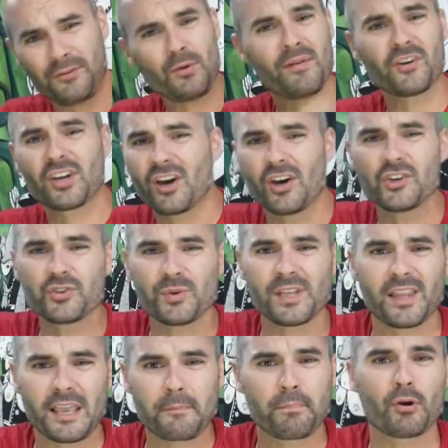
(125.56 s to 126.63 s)
you have a country
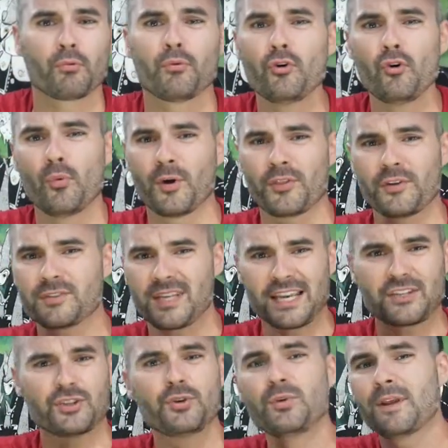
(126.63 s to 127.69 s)
like Peru where there's
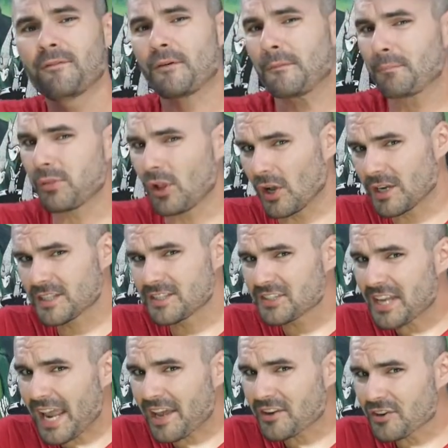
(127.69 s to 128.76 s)
like 2 different plug
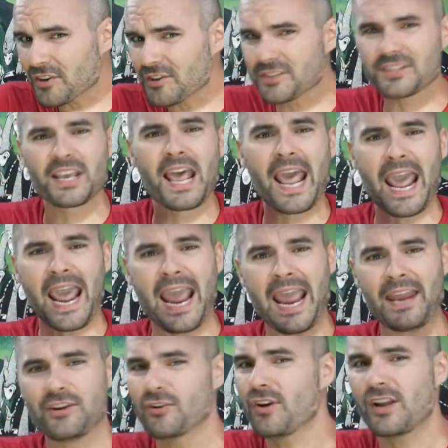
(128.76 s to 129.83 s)
standards
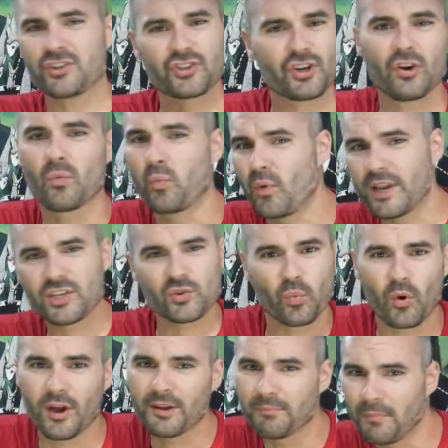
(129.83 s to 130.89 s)
and you're not sure which
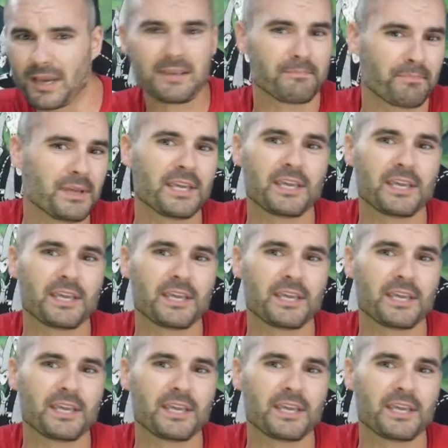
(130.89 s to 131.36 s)
one might be